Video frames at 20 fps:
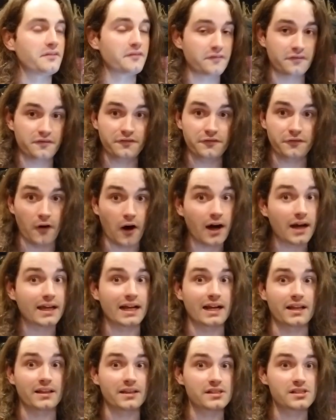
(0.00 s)
fuck
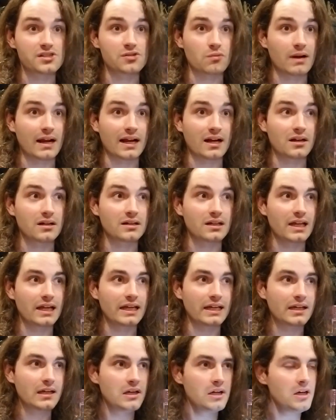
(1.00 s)
out of this record.
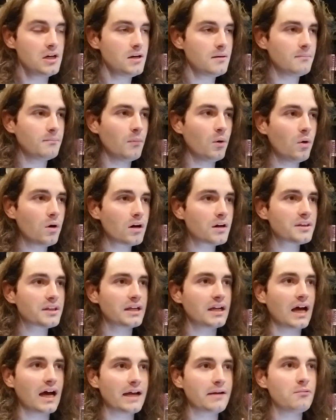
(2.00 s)
Like, more
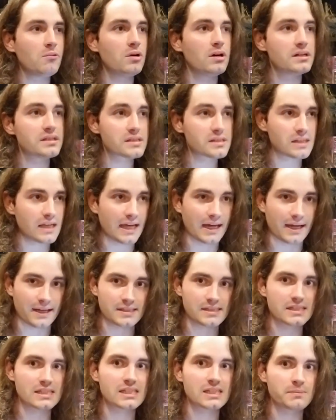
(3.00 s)
than I was
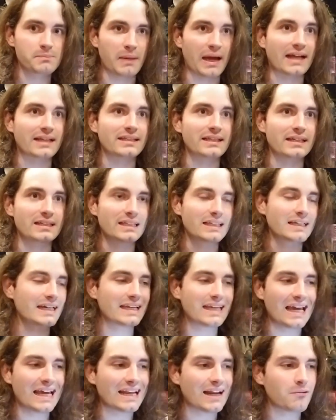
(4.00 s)
expecting. Like,
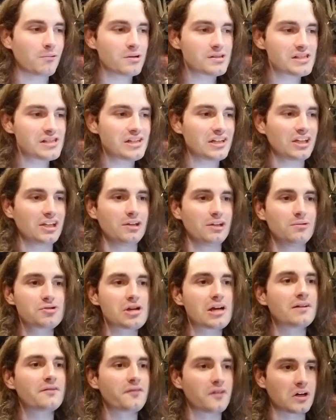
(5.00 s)
again, I wasn't huge
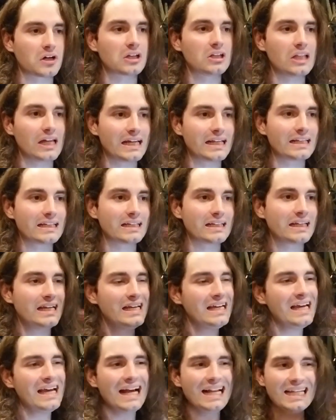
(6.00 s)
on Verklighten,
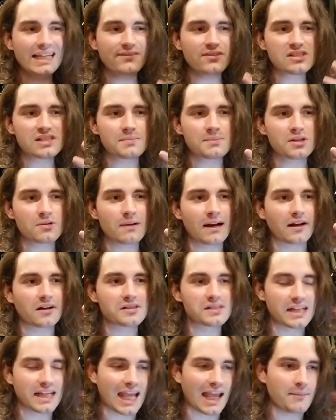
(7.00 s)
and even some of the
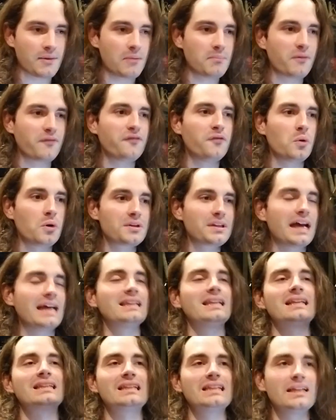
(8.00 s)
records that came out before
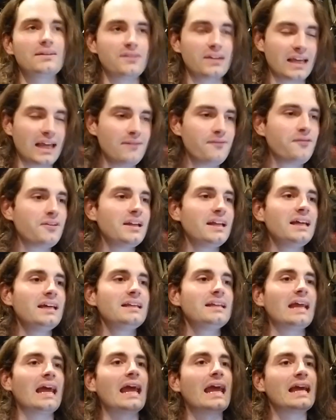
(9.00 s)
that, like The Living
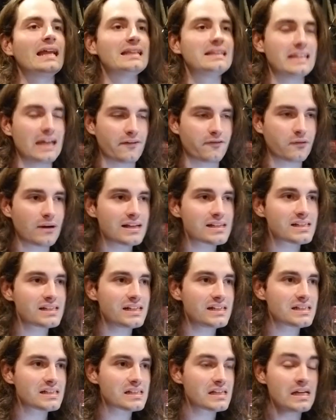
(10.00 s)
Infinite and Deaf
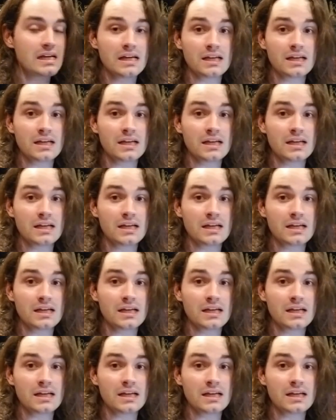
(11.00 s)
Resonance,